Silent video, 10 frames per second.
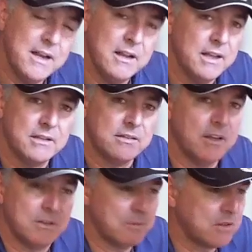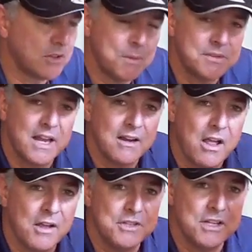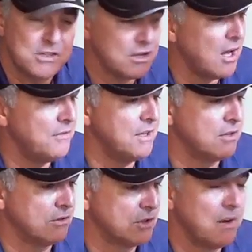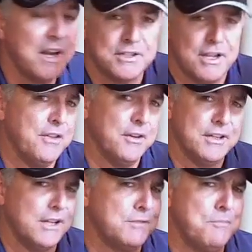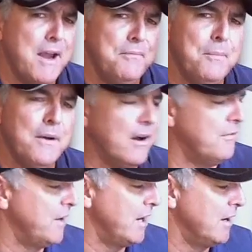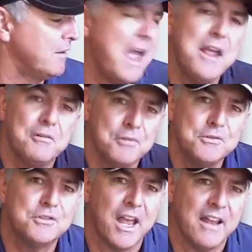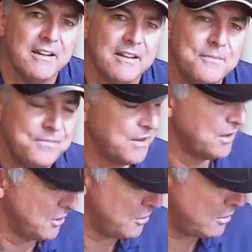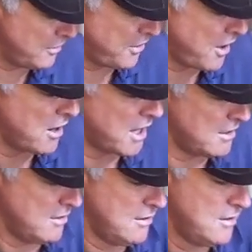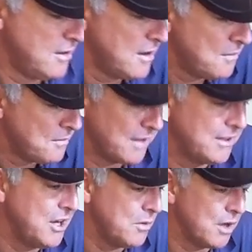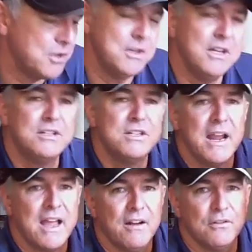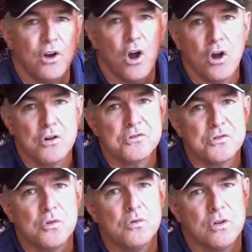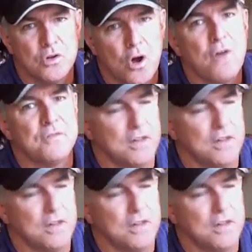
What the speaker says: of, it's so much technology in this glove, and it's a strange leather. It's made of kangaroo skin. Who'd have thunk it? But I tell you what, you need to check out Herzl golf